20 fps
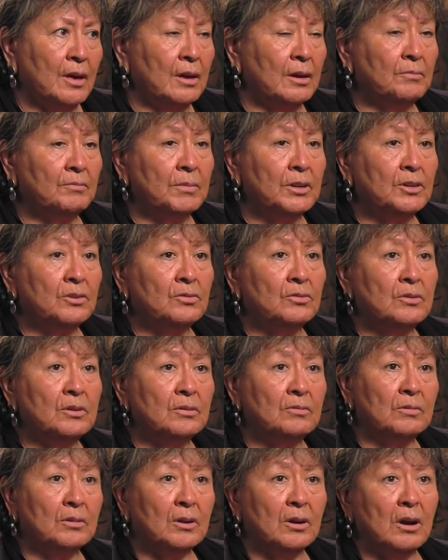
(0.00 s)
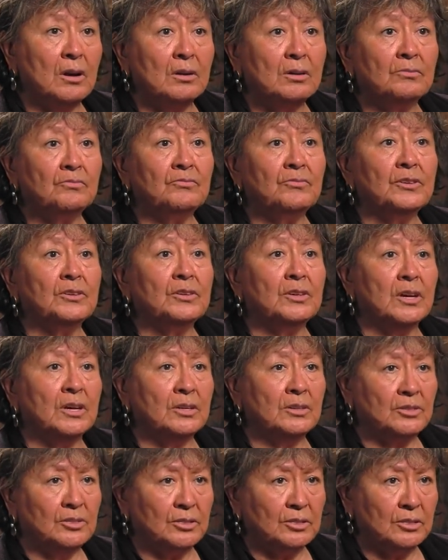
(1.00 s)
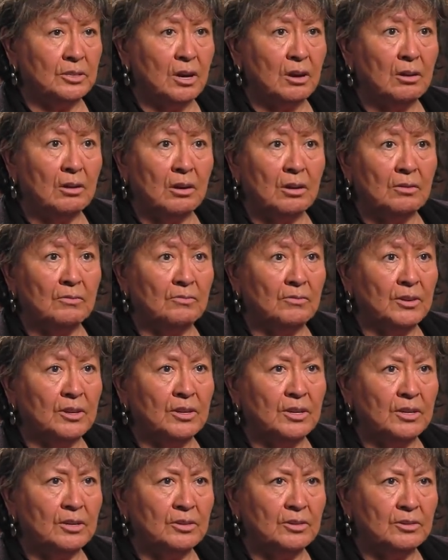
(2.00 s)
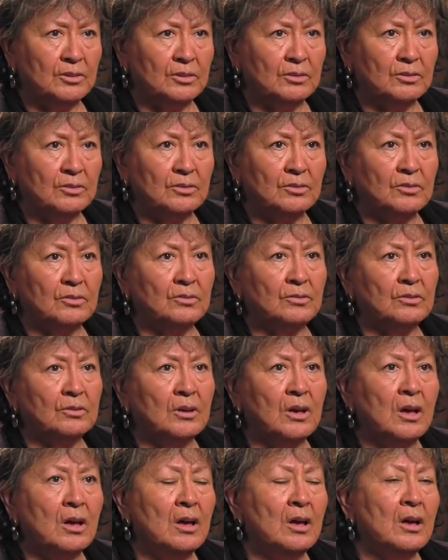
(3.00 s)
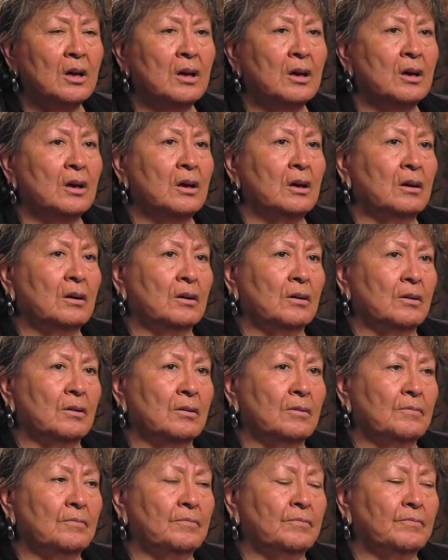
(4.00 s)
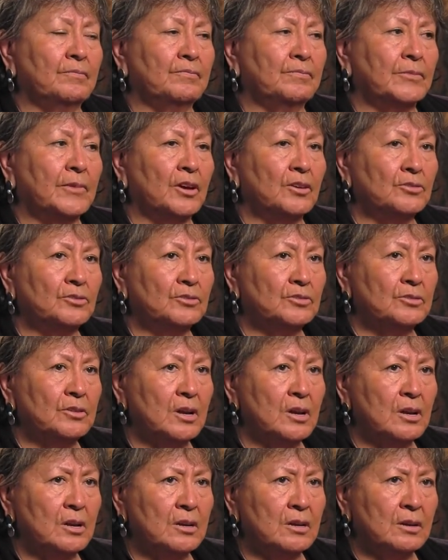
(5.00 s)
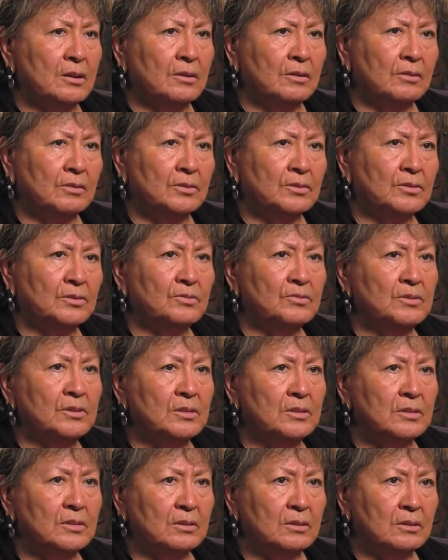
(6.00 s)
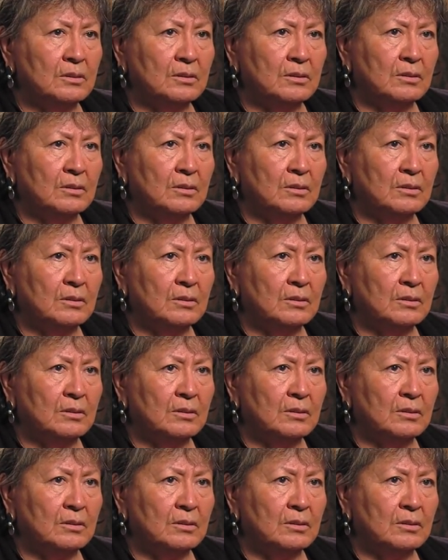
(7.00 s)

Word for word: In between, we got invitations. I got invitations to go to um, Australia, Sweden.